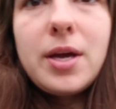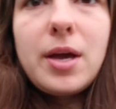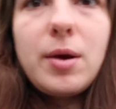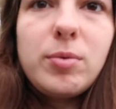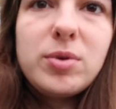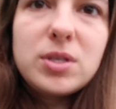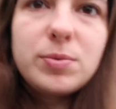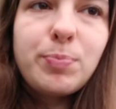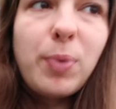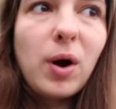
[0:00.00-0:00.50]

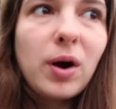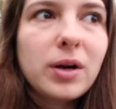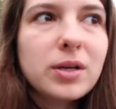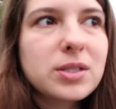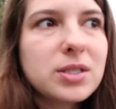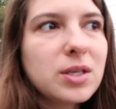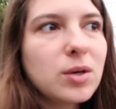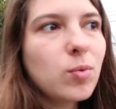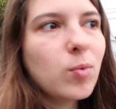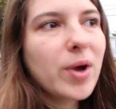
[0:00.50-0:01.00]
It was
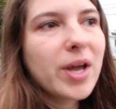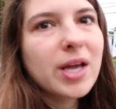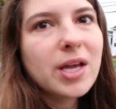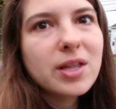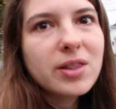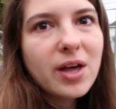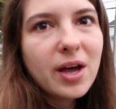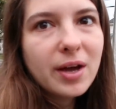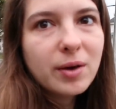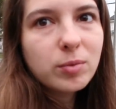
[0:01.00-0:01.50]
parked in a
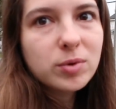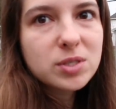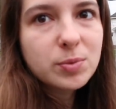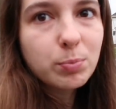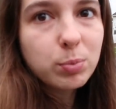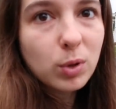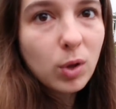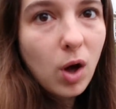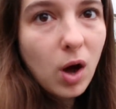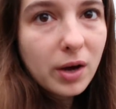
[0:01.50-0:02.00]
way that was
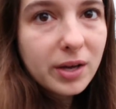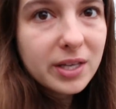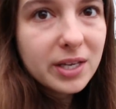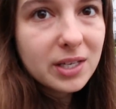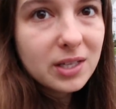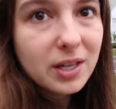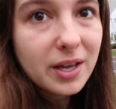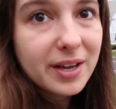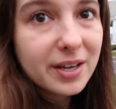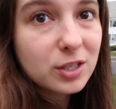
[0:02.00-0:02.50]

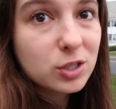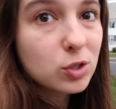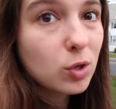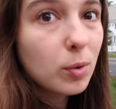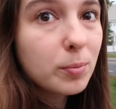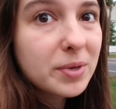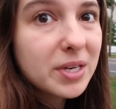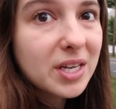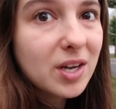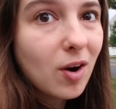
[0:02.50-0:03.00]
blocking like
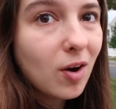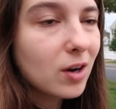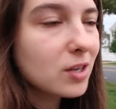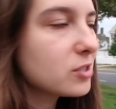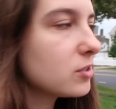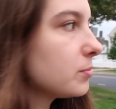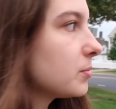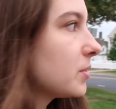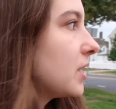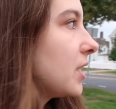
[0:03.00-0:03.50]
so many
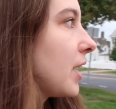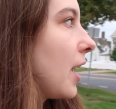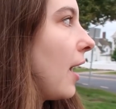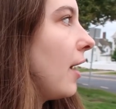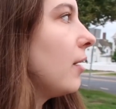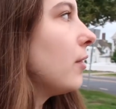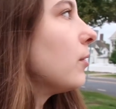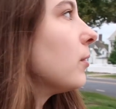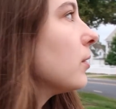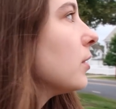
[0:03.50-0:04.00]
cars from getting
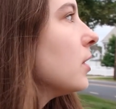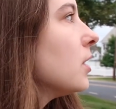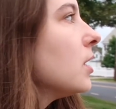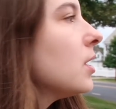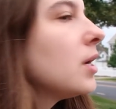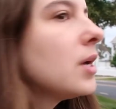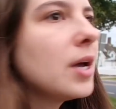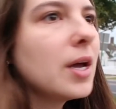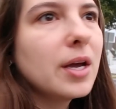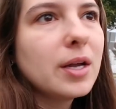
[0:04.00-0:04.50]
out,
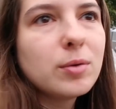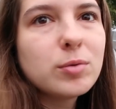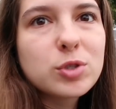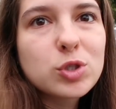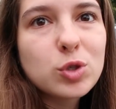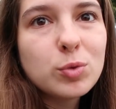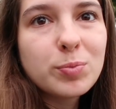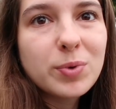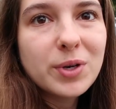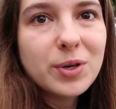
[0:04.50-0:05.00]
and it was
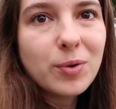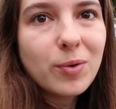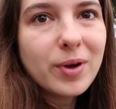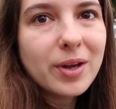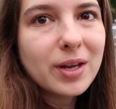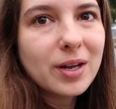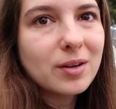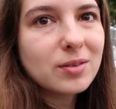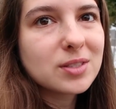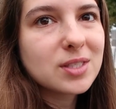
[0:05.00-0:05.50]
super
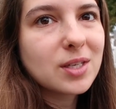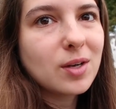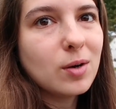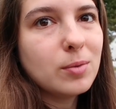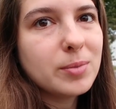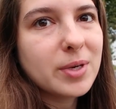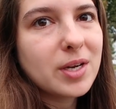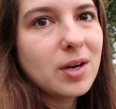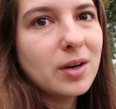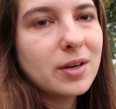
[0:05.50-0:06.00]
annoying, and I was like,
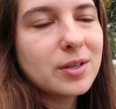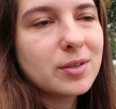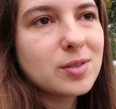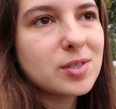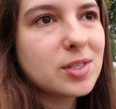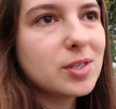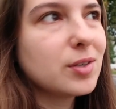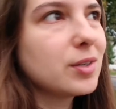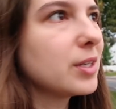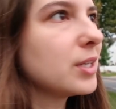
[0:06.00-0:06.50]
oh my god, are you
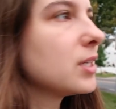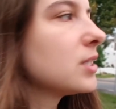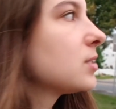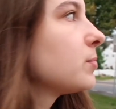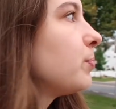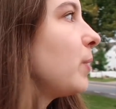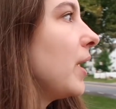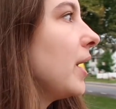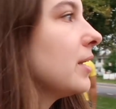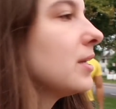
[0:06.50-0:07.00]
serious?
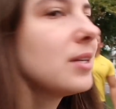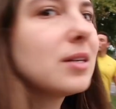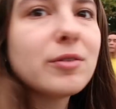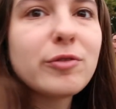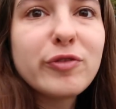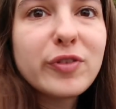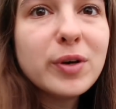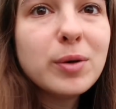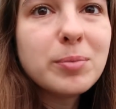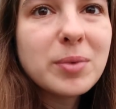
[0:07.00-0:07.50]
But I
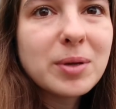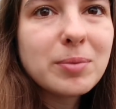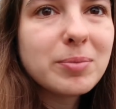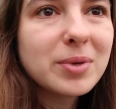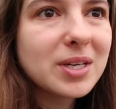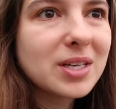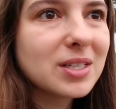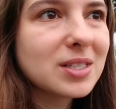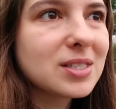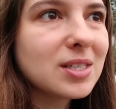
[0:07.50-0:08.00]
didn't film it
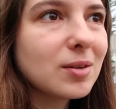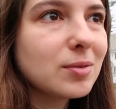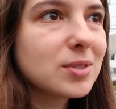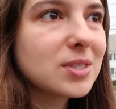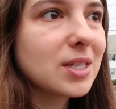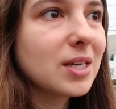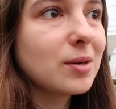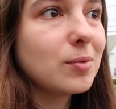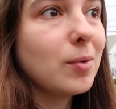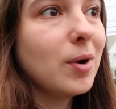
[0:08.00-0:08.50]
because I
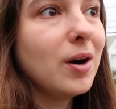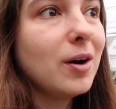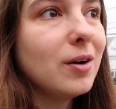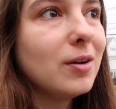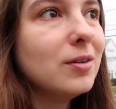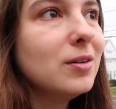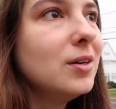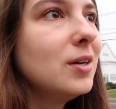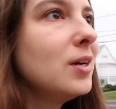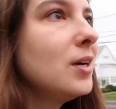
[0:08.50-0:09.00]
was like,
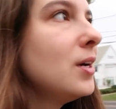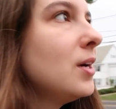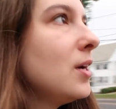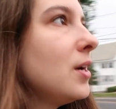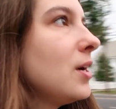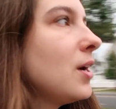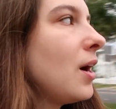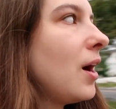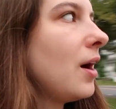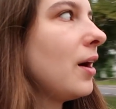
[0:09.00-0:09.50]
well,
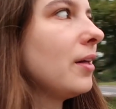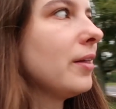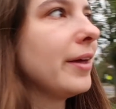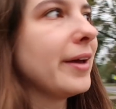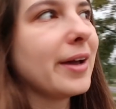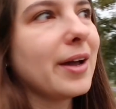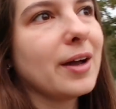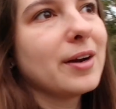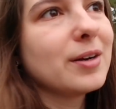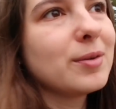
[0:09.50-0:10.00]

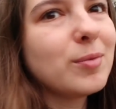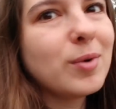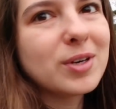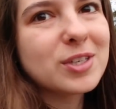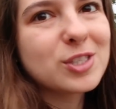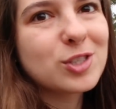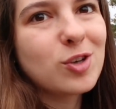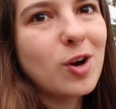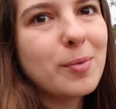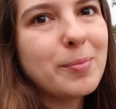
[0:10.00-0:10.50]
like I didn't
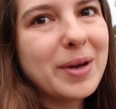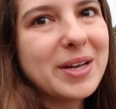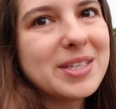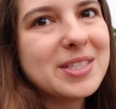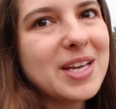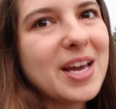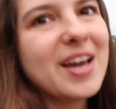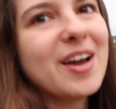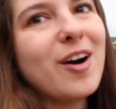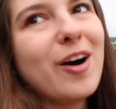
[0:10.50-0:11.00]
want to start my
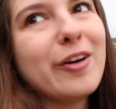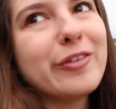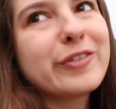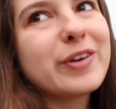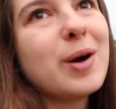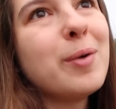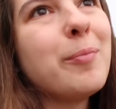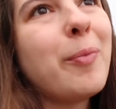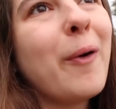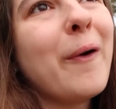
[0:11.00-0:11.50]
day off
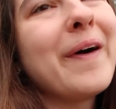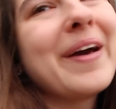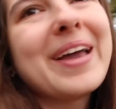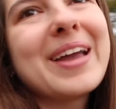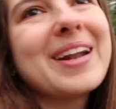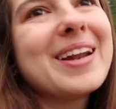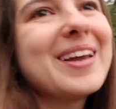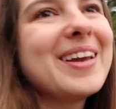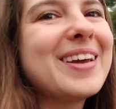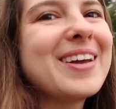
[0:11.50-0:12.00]

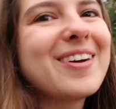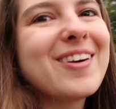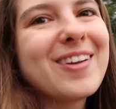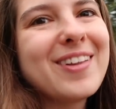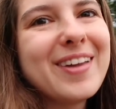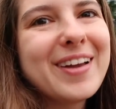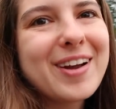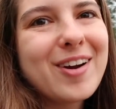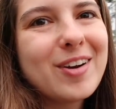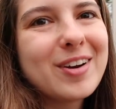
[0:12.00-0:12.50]
complaining
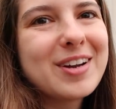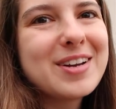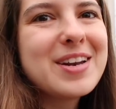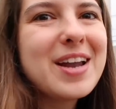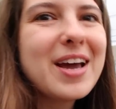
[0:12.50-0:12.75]
or like on a